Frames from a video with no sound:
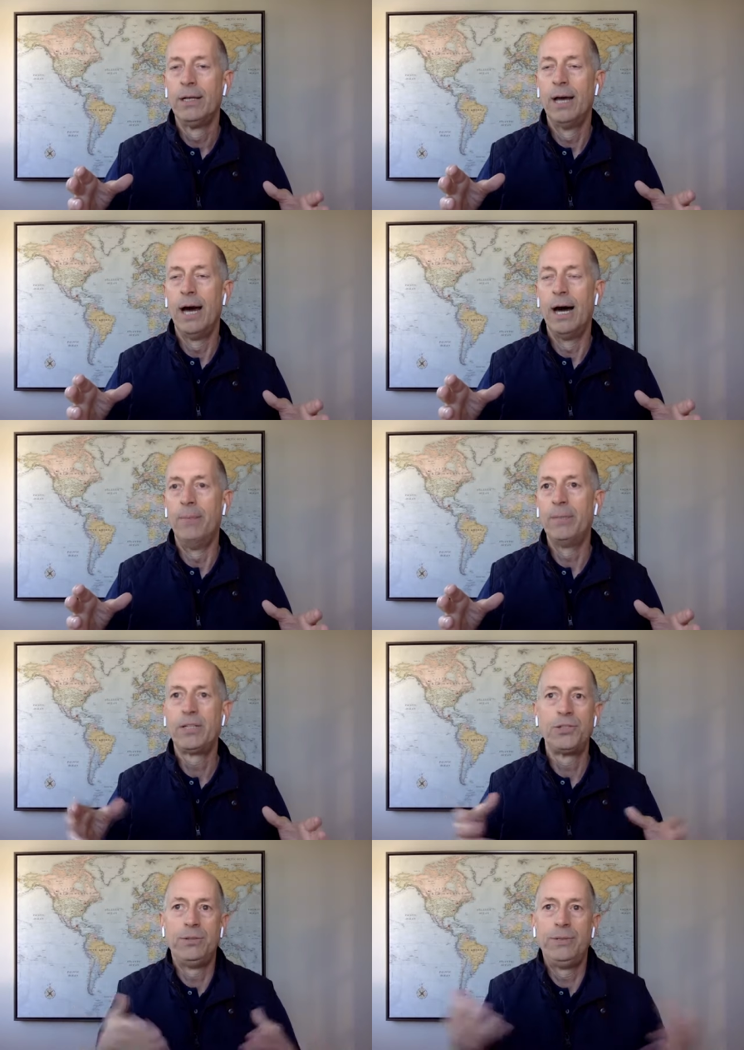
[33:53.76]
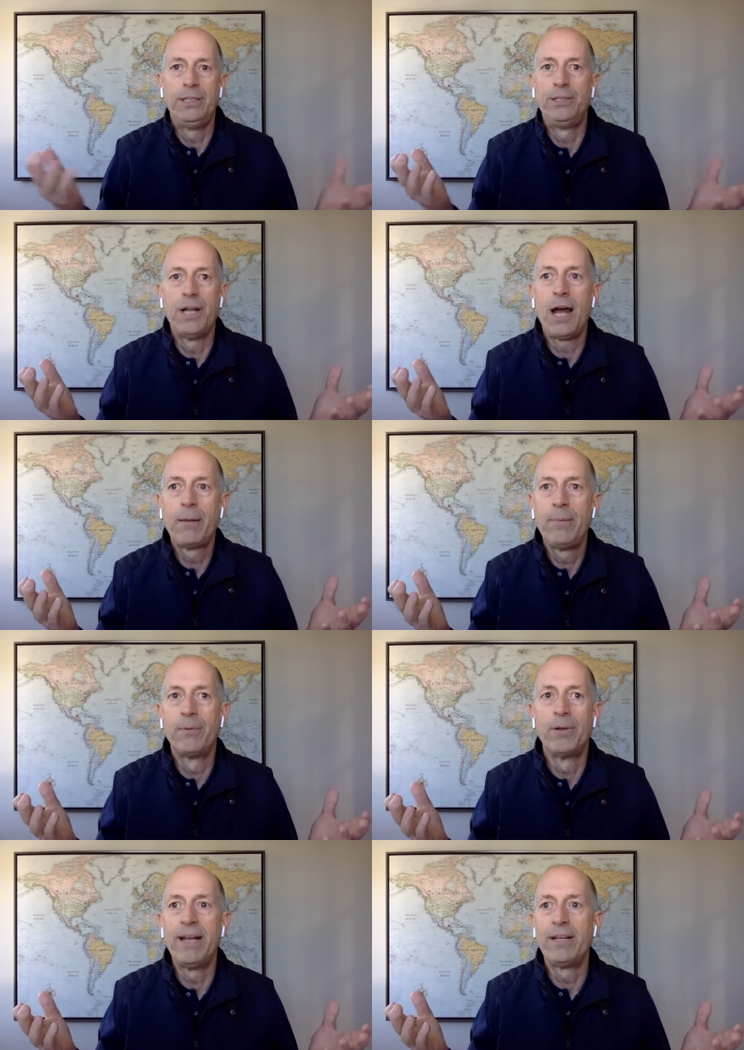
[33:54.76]
uh, because you're, you're just not going to be
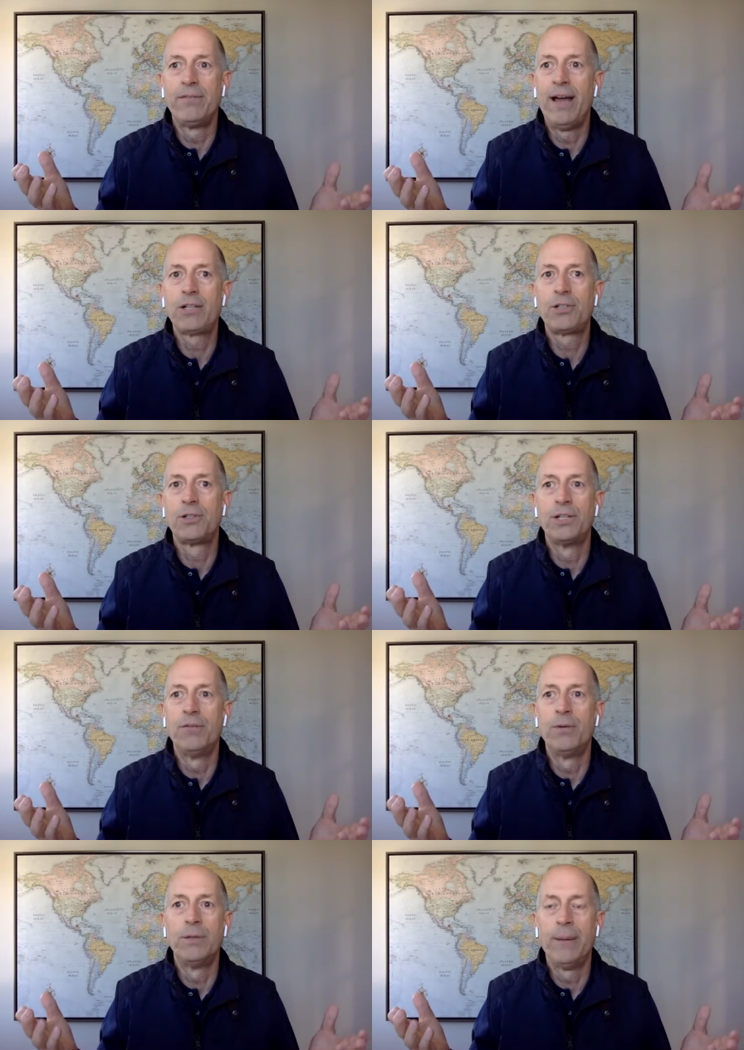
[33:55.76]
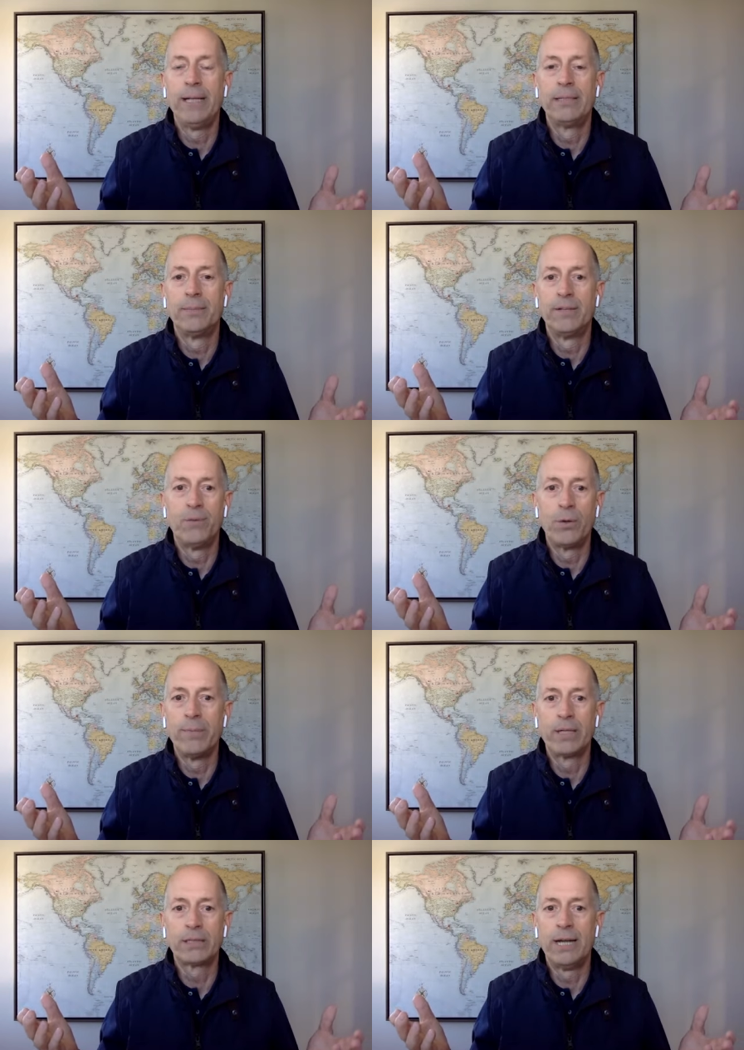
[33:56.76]
able to manufacture stuff when you're paying somebody 40
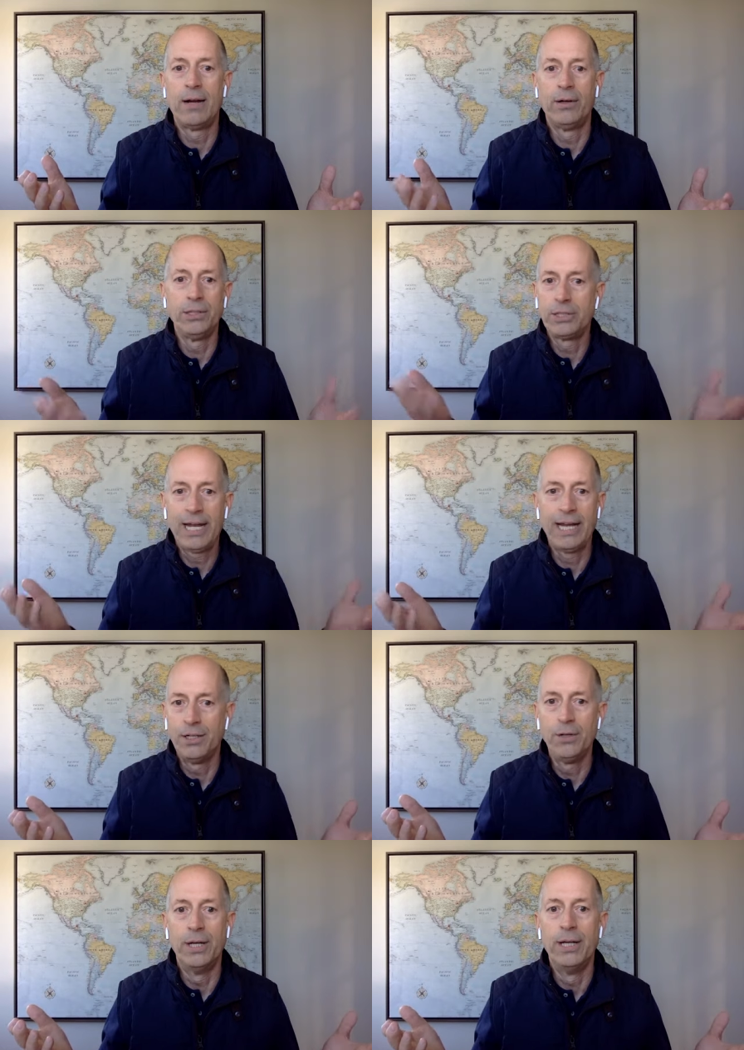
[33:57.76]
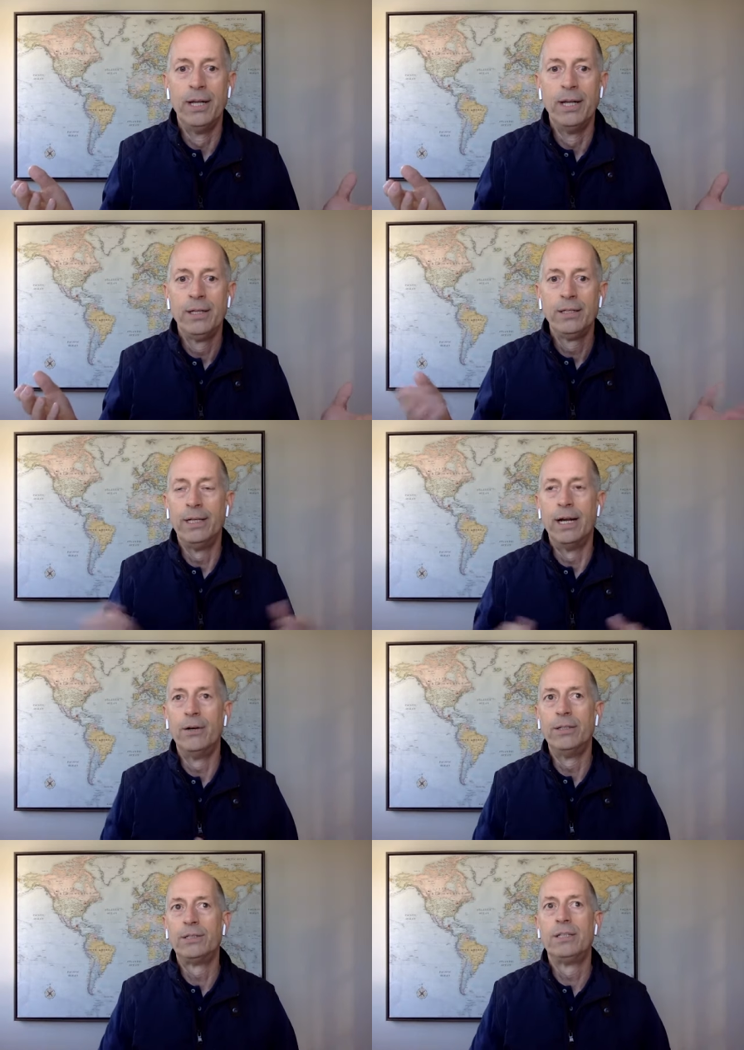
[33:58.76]
bucks an hour. You just can't do it. You know,
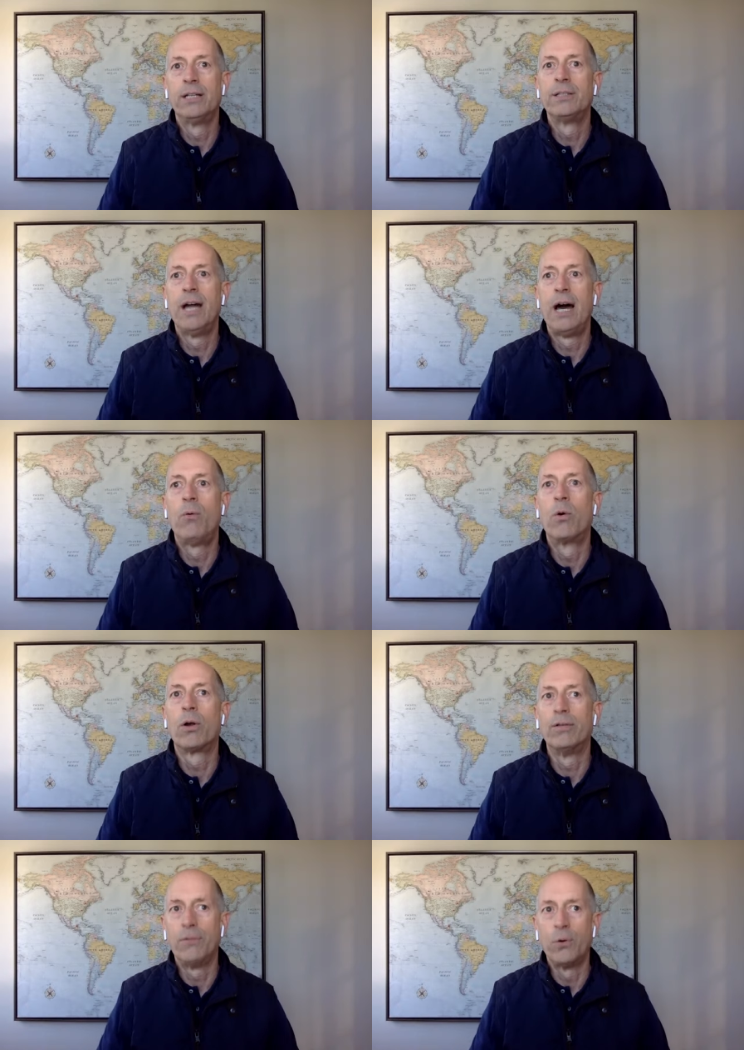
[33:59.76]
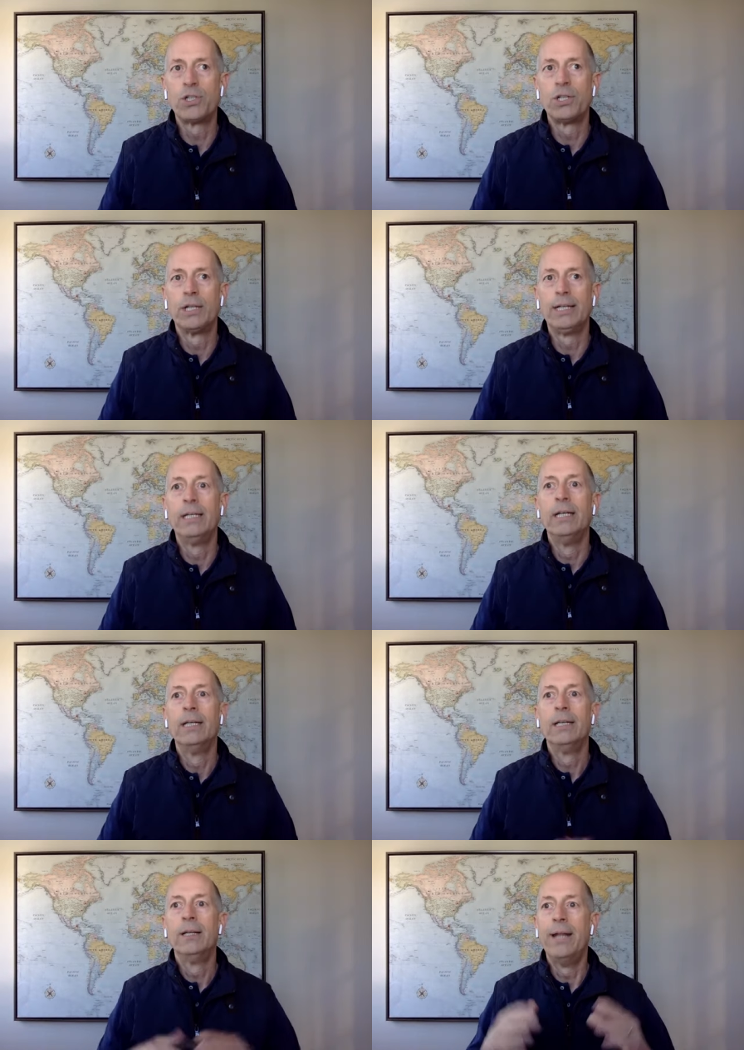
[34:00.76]
it just does not work. Unfortunately,
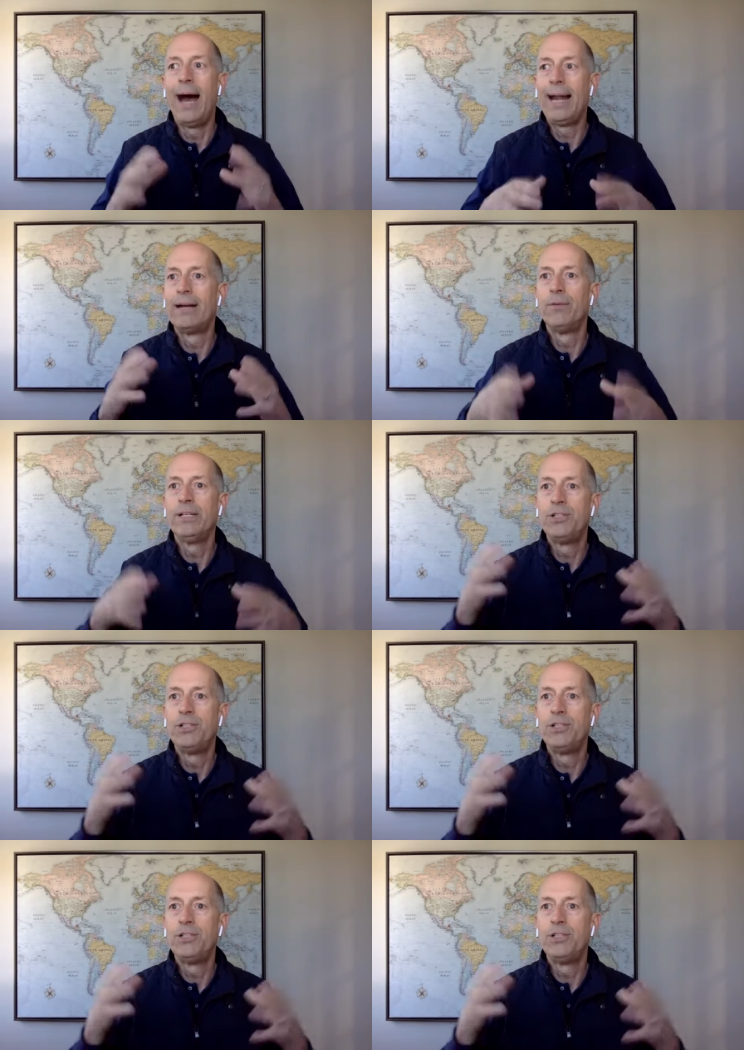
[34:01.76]
not every